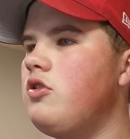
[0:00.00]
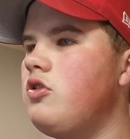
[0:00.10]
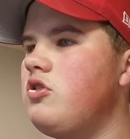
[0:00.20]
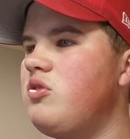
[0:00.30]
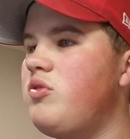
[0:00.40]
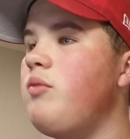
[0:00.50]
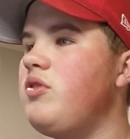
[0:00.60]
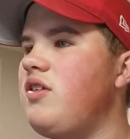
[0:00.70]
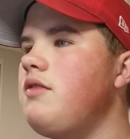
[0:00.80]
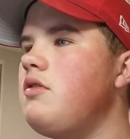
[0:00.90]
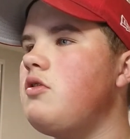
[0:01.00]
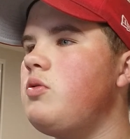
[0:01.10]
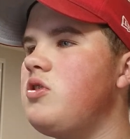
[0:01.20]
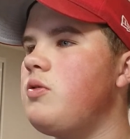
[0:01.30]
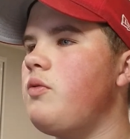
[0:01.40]
September 10th,
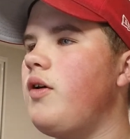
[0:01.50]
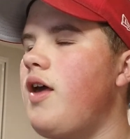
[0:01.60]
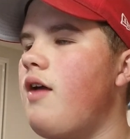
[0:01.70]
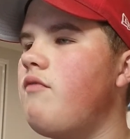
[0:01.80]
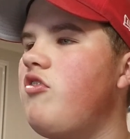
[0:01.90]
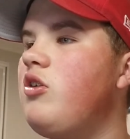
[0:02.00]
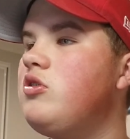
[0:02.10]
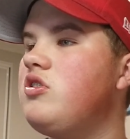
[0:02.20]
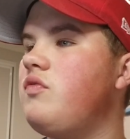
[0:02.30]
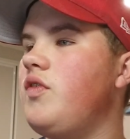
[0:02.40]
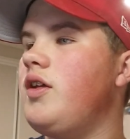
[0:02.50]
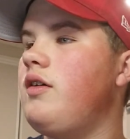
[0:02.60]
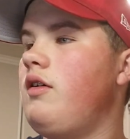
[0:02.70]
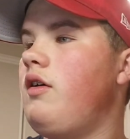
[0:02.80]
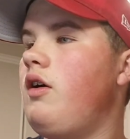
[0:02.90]
2021 at Venice for the
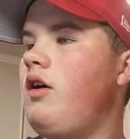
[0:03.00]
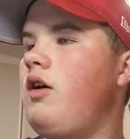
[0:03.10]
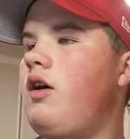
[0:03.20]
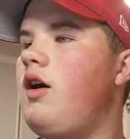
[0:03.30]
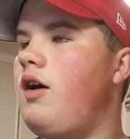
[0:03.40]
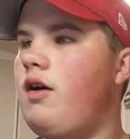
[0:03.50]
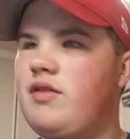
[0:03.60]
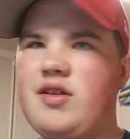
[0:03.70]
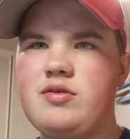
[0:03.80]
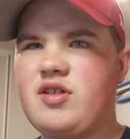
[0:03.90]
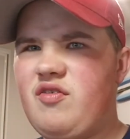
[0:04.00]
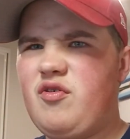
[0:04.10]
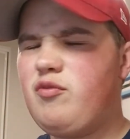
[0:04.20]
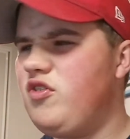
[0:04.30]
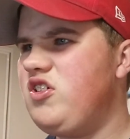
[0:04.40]
I think it was like a film
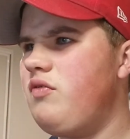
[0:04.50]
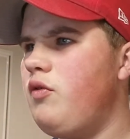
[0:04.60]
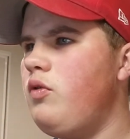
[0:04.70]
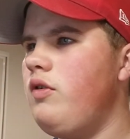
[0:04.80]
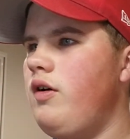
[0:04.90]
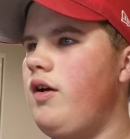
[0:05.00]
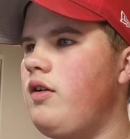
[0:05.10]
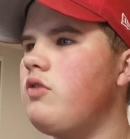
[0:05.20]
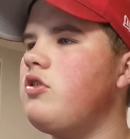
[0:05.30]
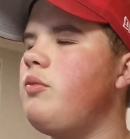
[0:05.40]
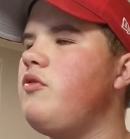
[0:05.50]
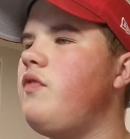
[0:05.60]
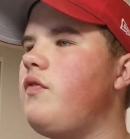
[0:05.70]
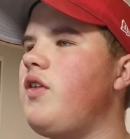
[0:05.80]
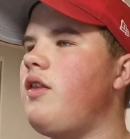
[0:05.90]
festival, and October
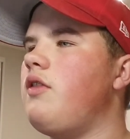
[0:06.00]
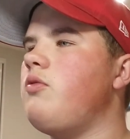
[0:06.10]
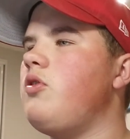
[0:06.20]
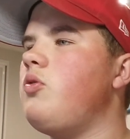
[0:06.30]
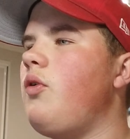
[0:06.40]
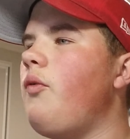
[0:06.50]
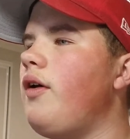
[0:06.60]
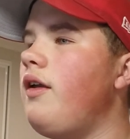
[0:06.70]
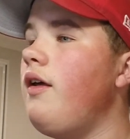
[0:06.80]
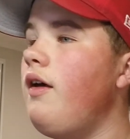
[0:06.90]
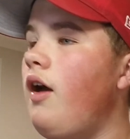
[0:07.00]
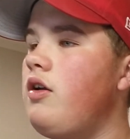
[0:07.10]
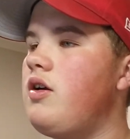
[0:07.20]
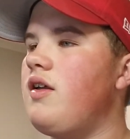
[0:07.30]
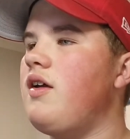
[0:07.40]
15th, 2021,
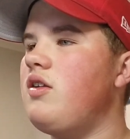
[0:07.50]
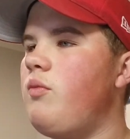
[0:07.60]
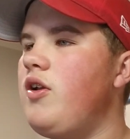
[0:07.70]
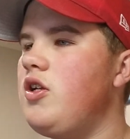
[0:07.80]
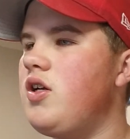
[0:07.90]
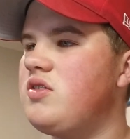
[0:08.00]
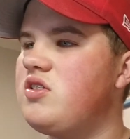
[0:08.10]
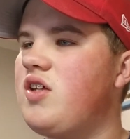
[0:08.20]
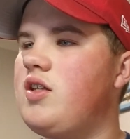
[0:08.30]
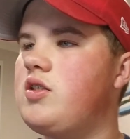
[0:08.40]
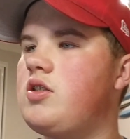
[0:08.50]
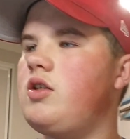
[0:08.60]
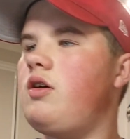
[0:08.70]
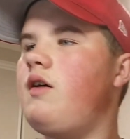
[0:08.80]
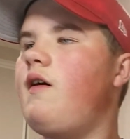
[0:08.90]
United Kingdom and United States.
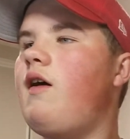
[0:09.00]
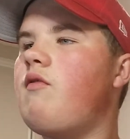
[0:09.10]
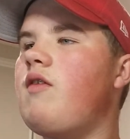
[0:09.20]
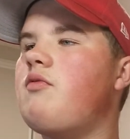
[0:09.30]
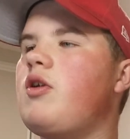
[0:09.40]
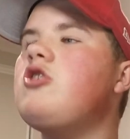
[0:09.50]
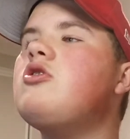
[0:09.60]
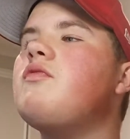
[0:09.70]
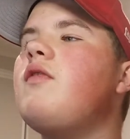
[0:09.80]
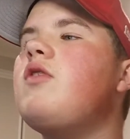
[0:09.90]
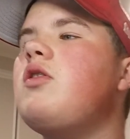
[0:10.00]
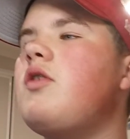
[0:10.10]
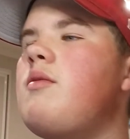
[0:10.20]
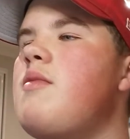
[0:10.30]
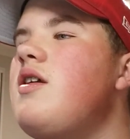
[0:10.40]
And for 153
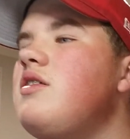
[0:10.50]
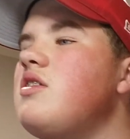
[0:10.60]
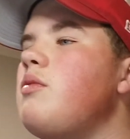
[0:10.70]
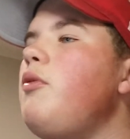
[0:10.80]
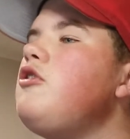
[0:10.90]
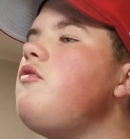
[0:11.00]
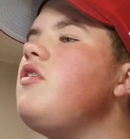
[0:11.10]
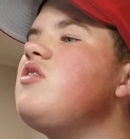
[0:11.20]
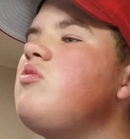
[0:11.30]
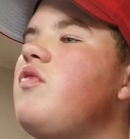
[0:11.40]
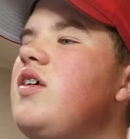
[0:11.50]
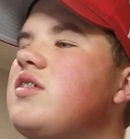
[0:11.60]
minutes, the budget for this movie is